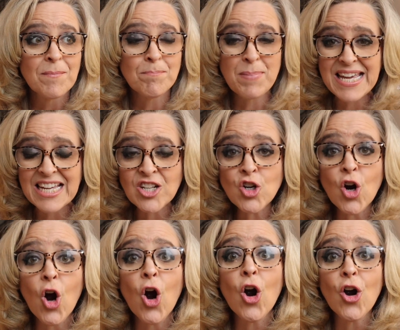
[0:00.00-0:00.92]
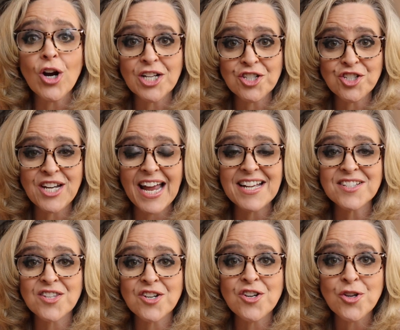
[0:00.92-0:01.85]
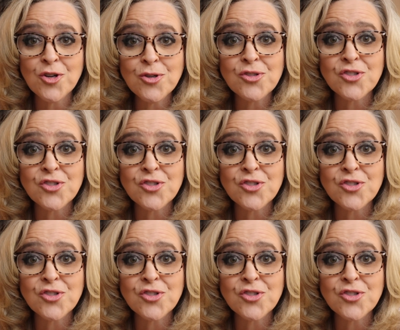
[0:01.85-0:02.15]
be encouraged as the new